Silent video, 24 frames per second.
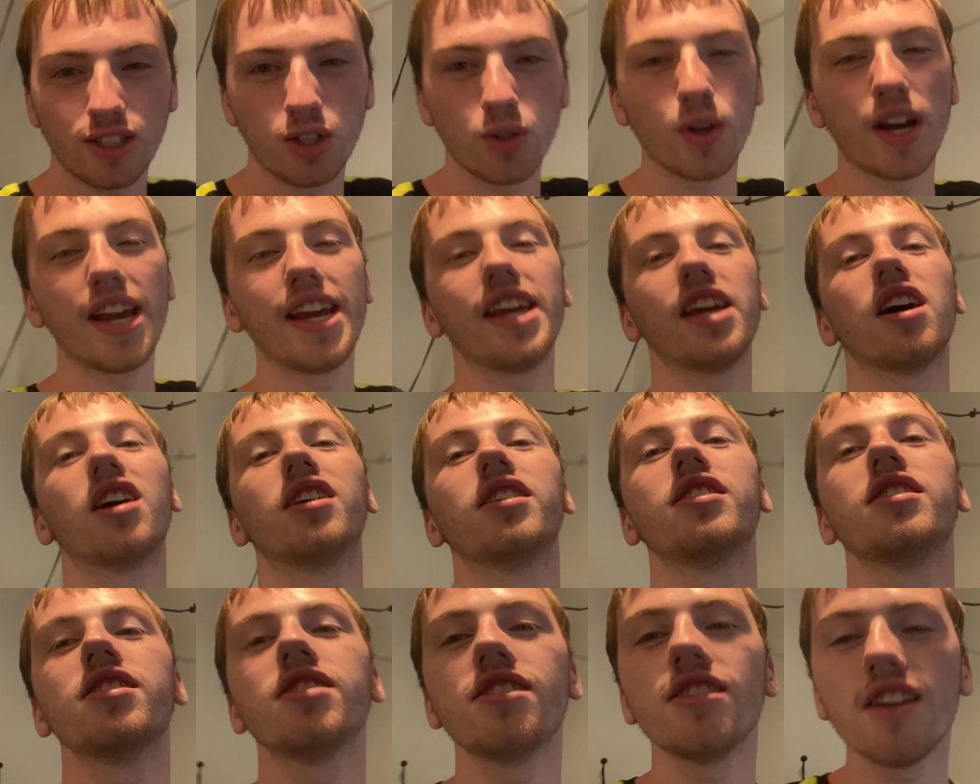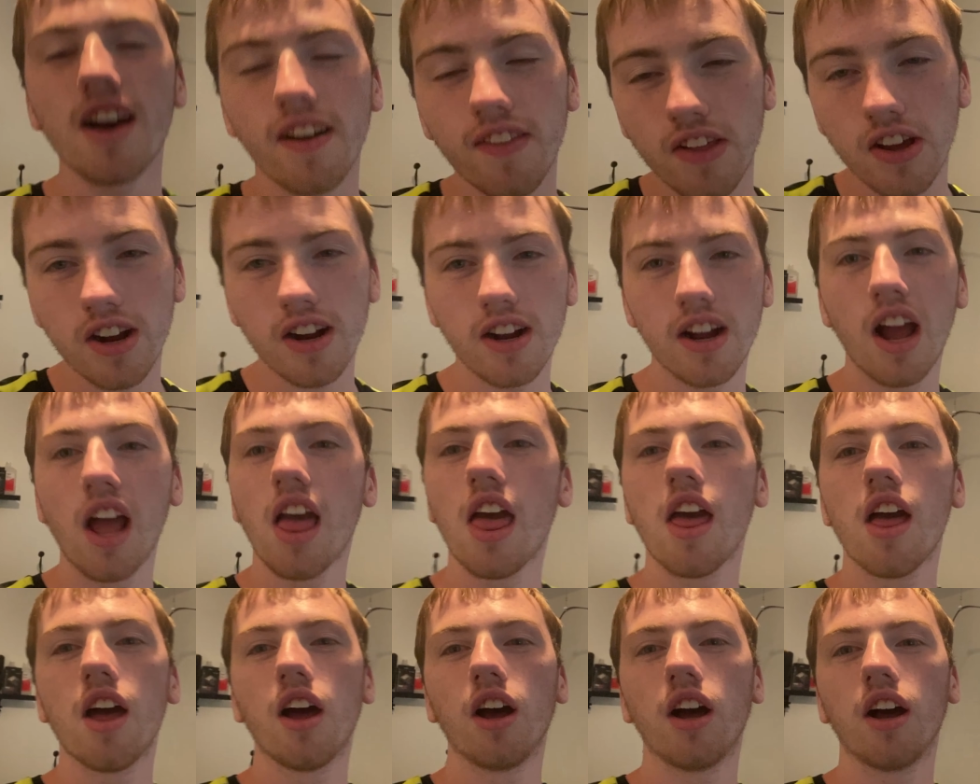to another
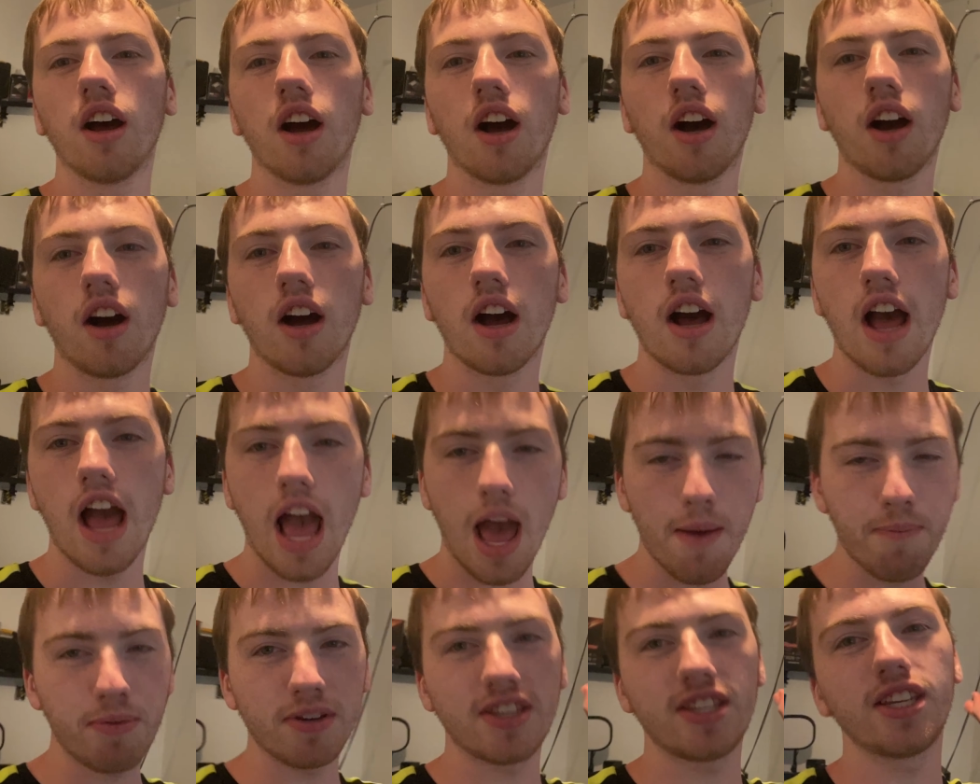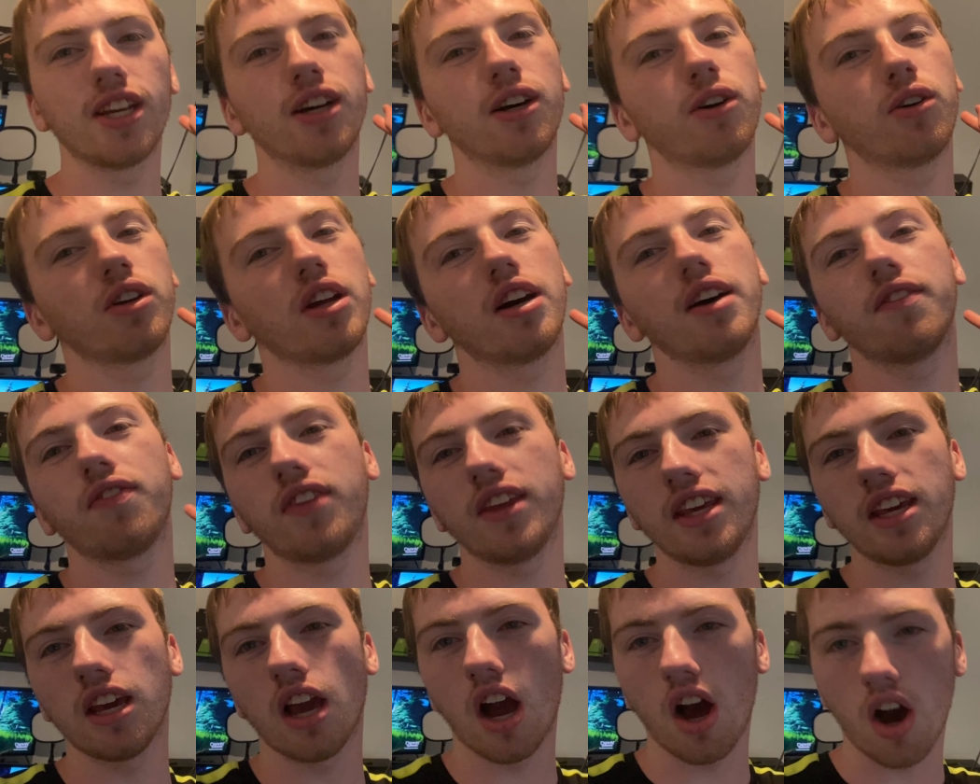episode of
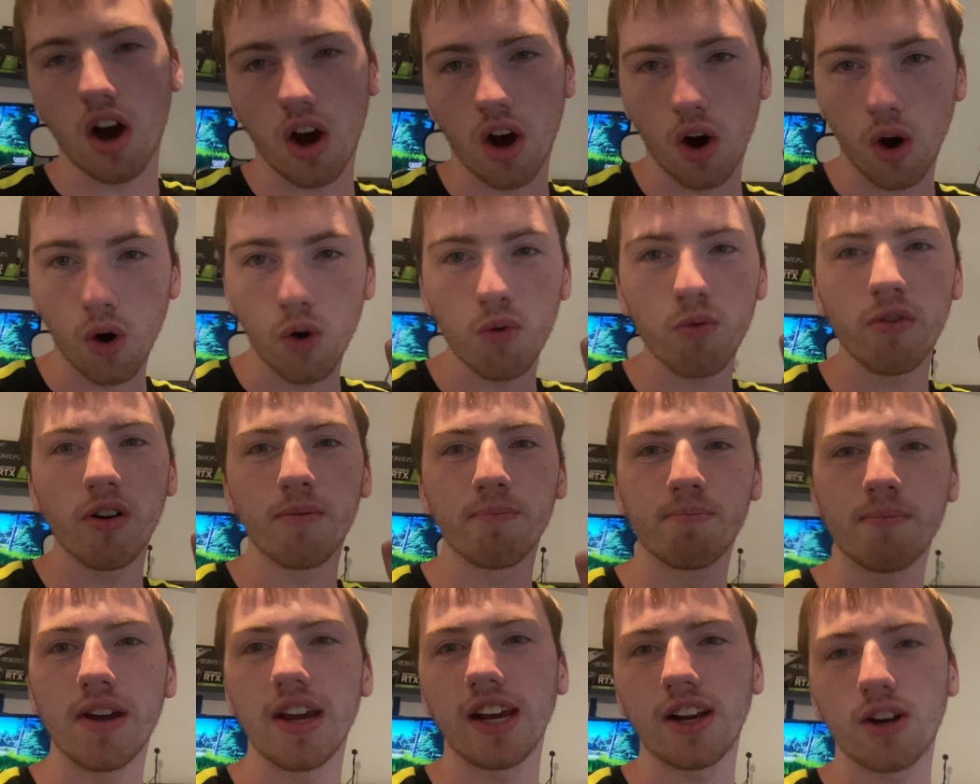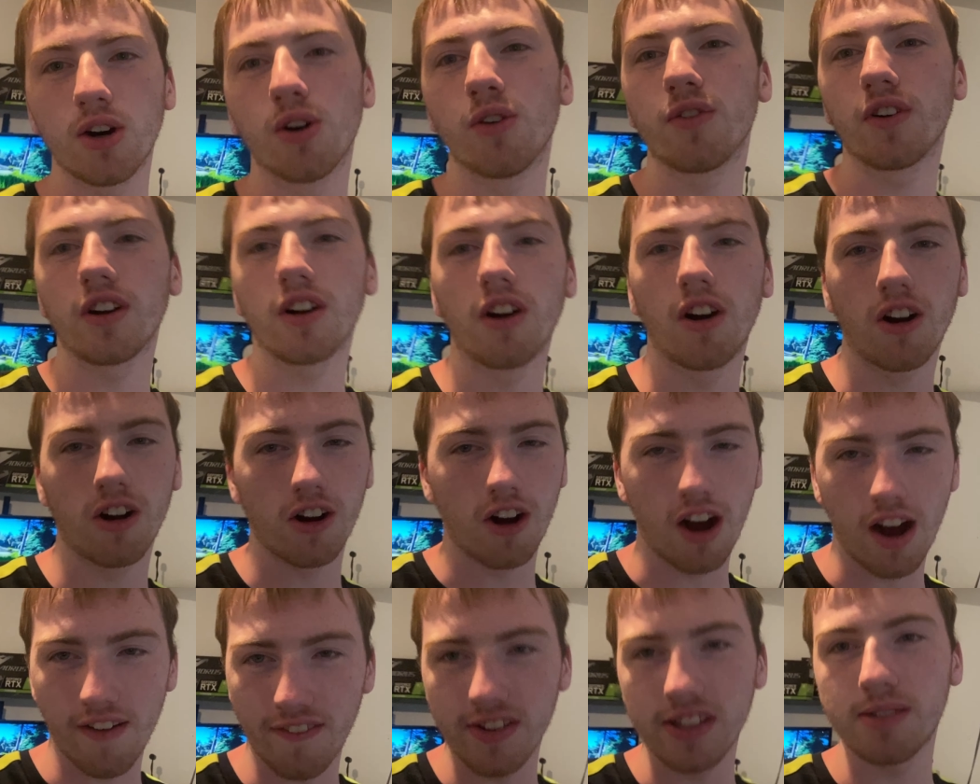the home makeover, our
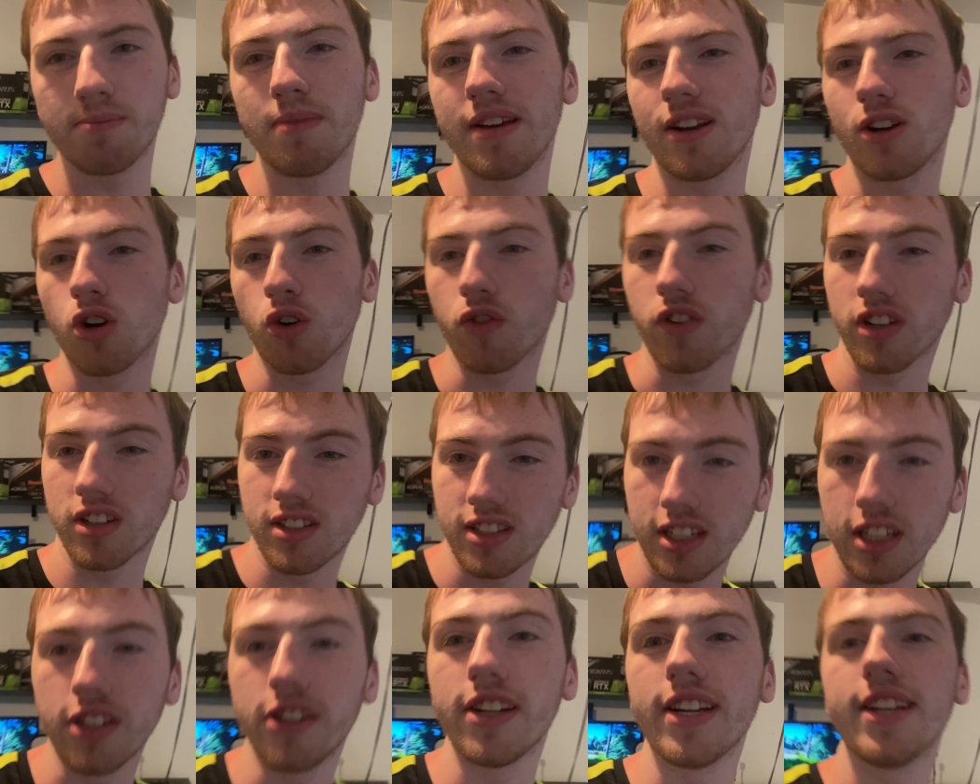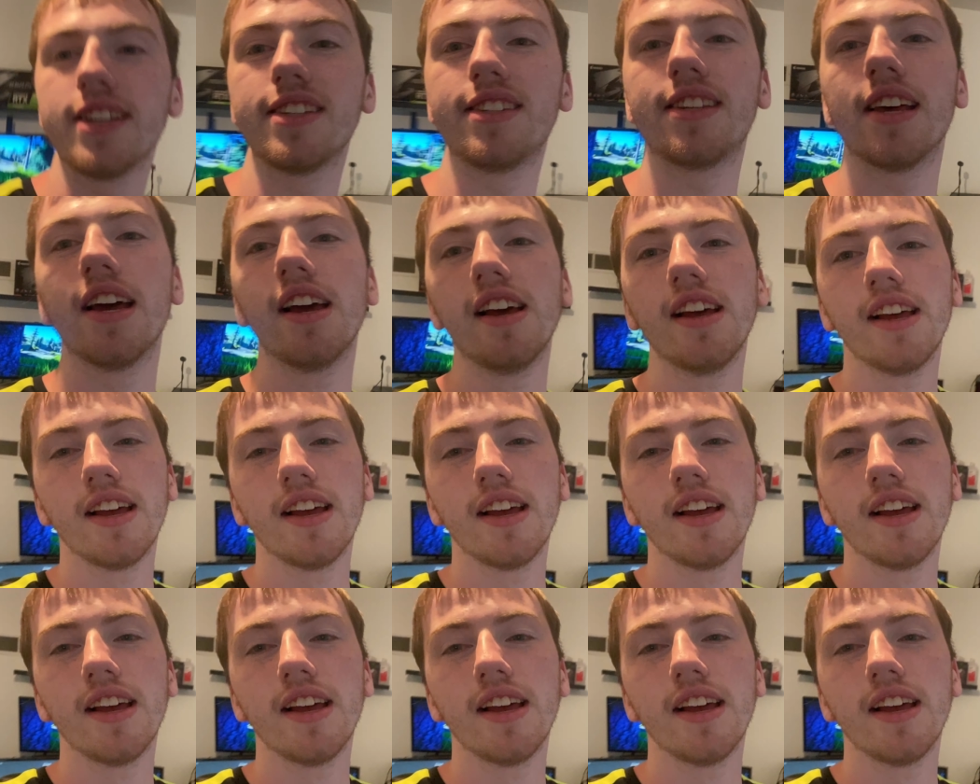office makeover series.